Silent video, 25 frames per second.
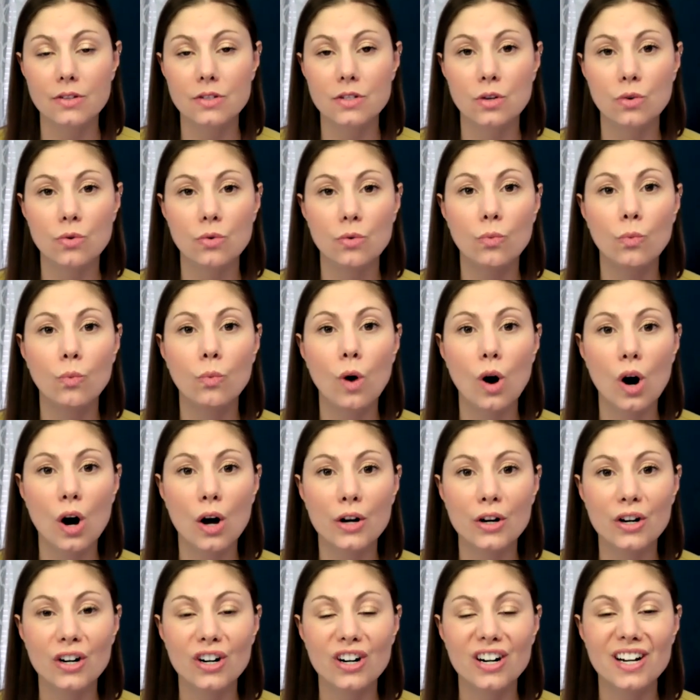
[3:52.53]
So
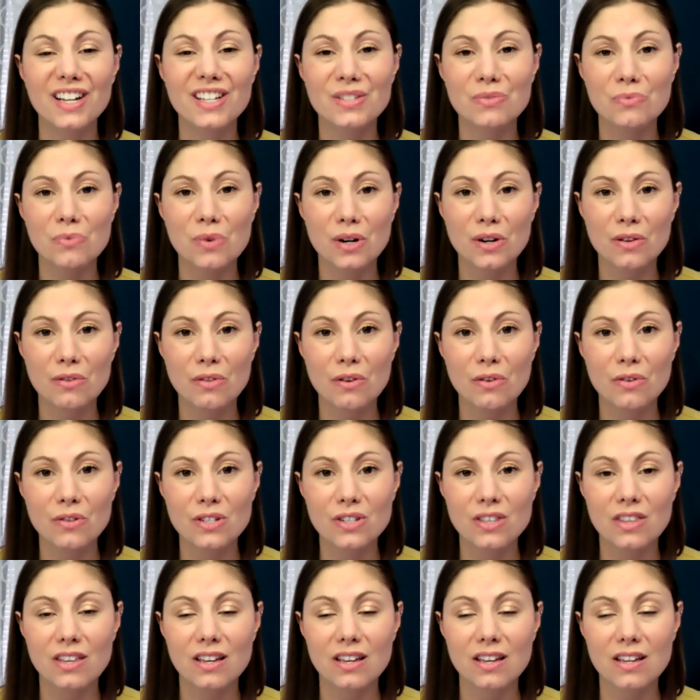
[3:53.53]
water is one of those
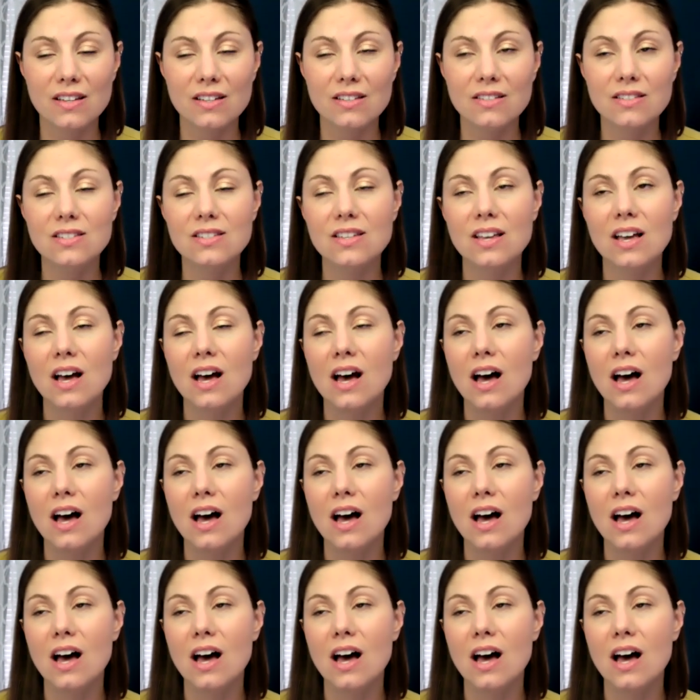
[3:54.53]
things